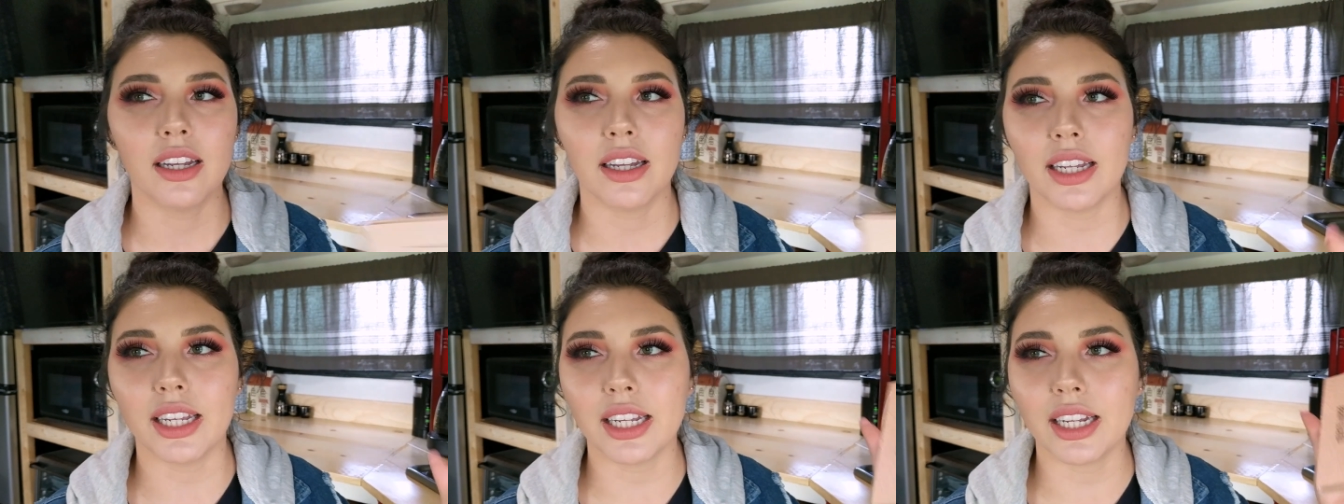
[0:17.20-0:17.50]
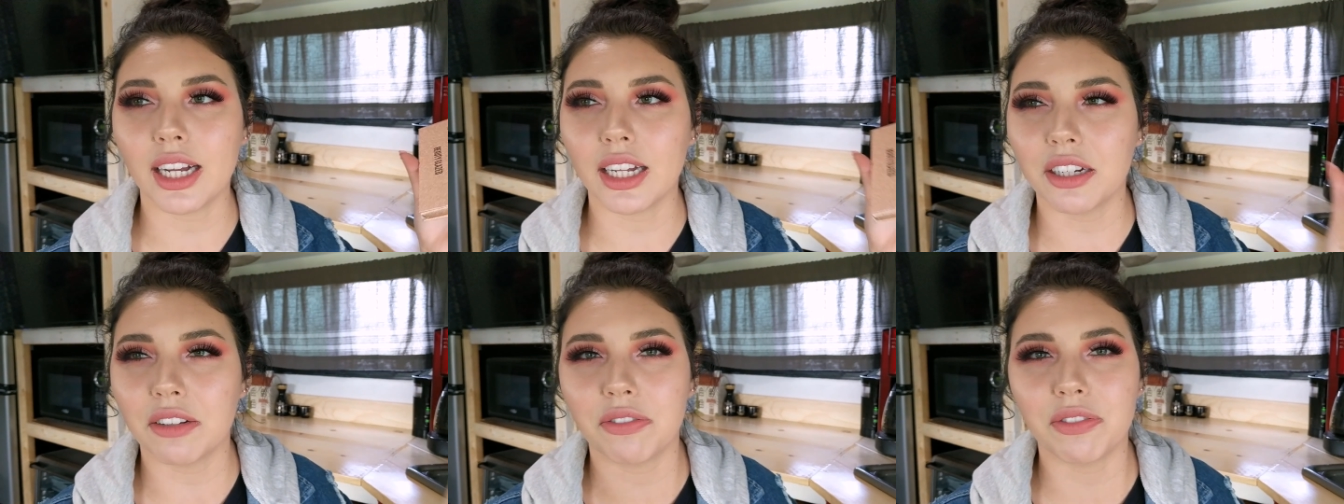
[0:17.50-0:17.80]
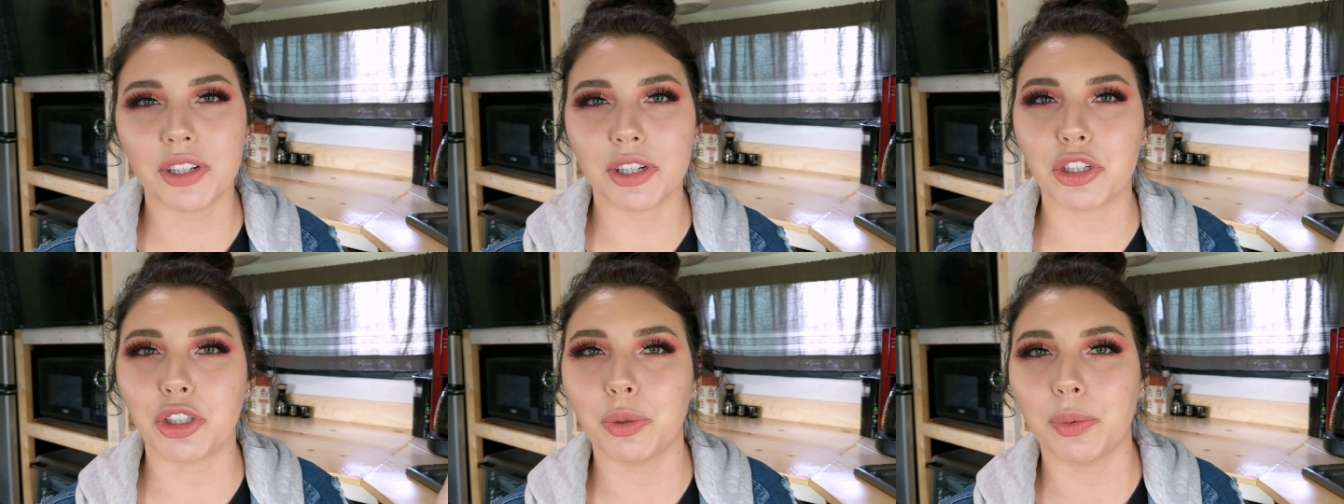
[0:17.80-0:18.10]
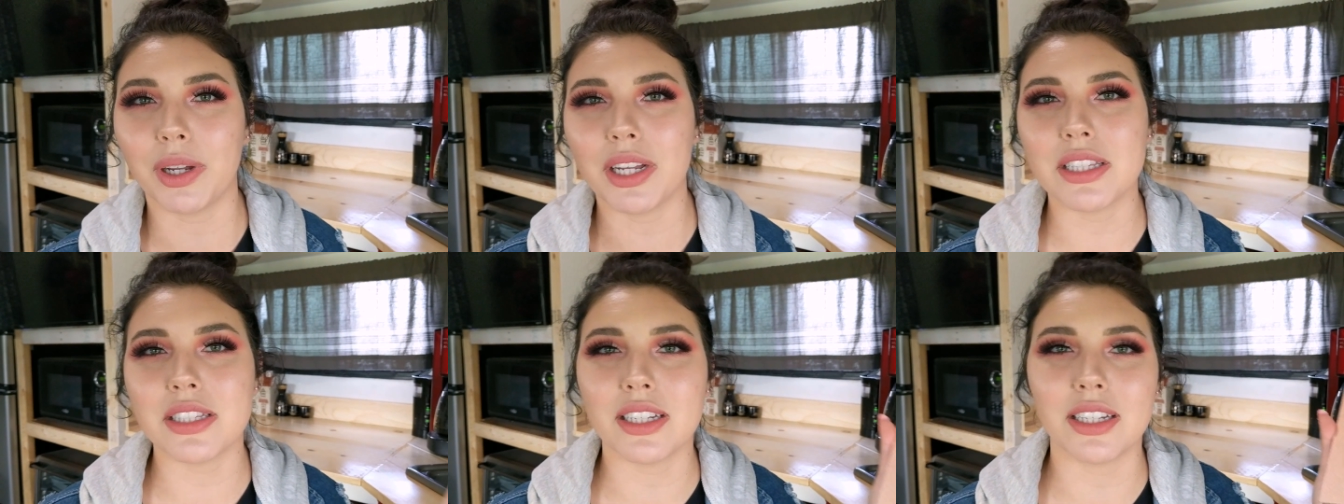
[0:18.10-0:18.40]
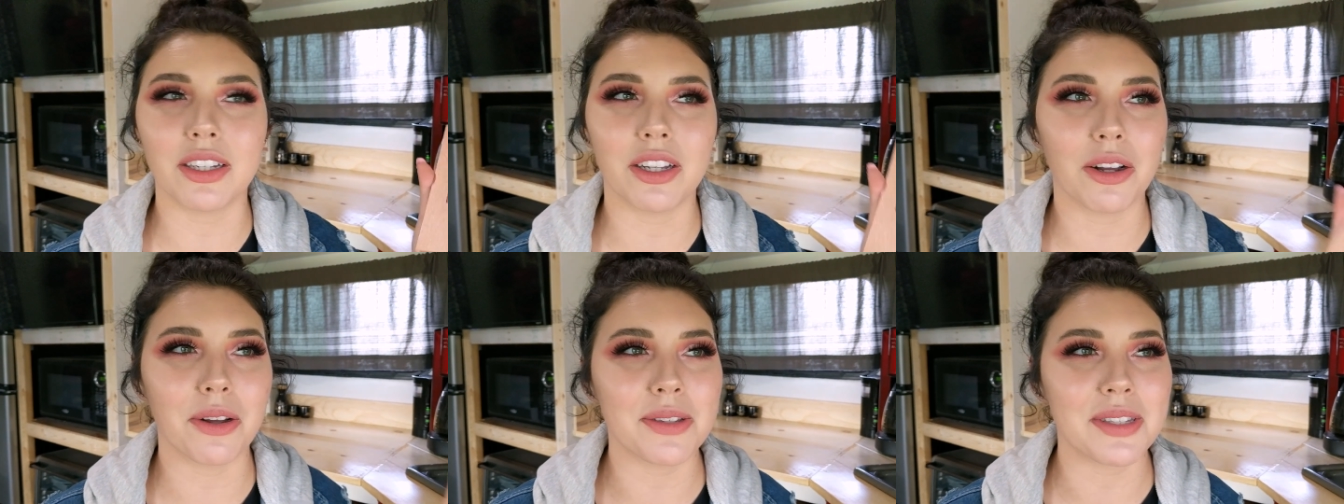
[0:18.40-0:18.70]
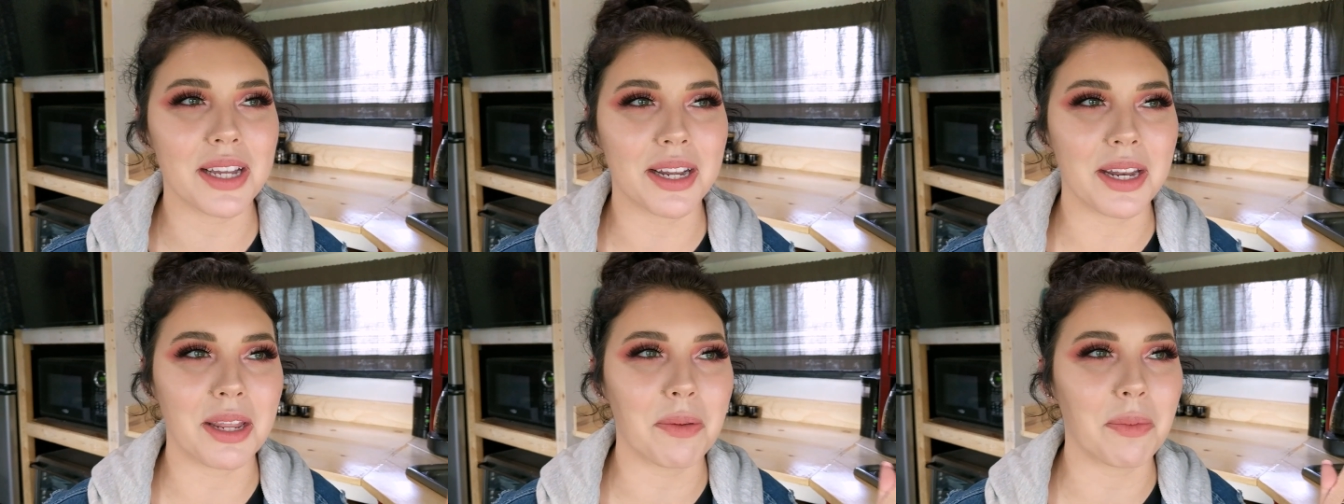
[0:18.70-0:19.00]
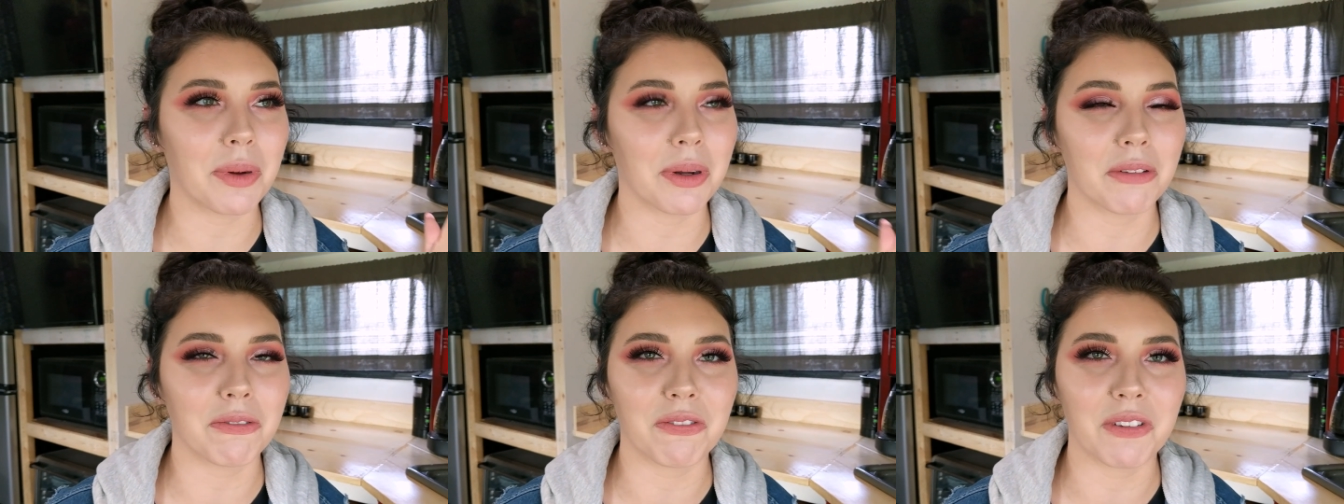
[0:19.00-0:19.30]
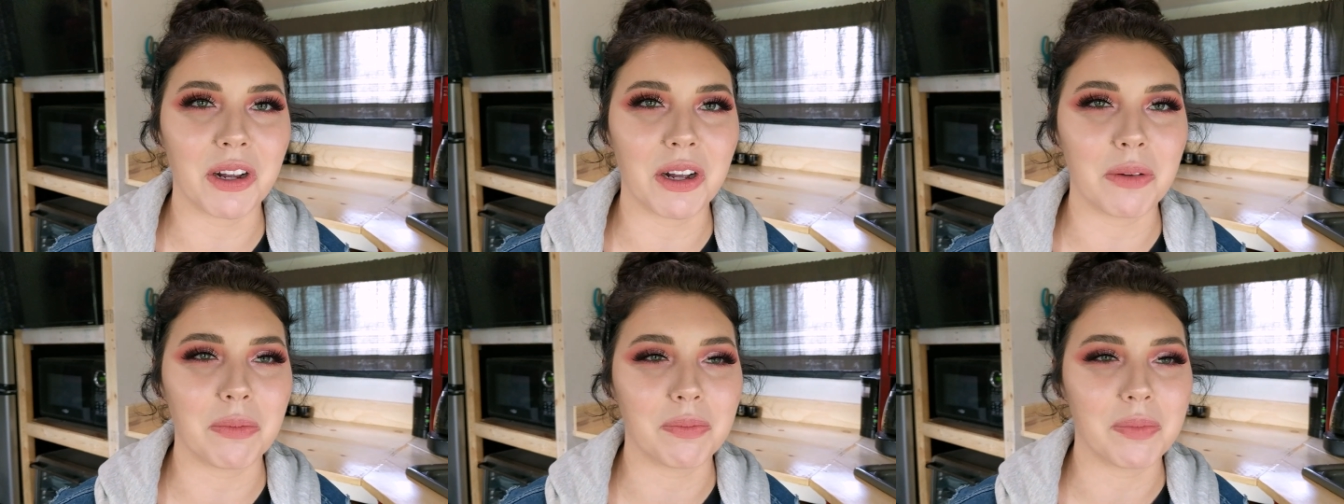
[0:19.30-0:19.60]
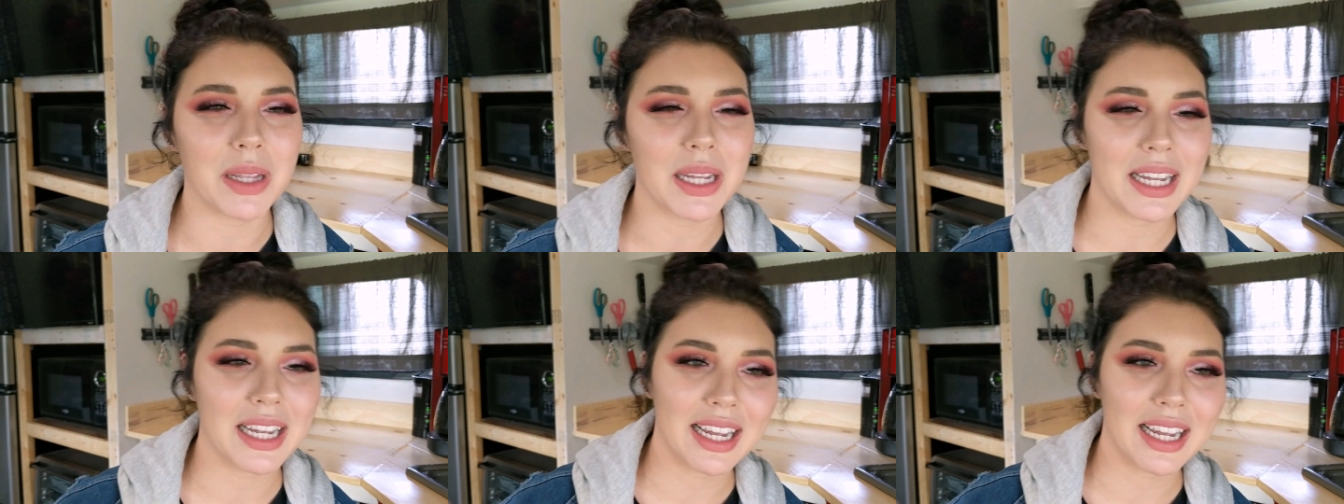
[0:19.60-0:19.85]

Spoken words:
It kind of fluctuates. It goes anywhere from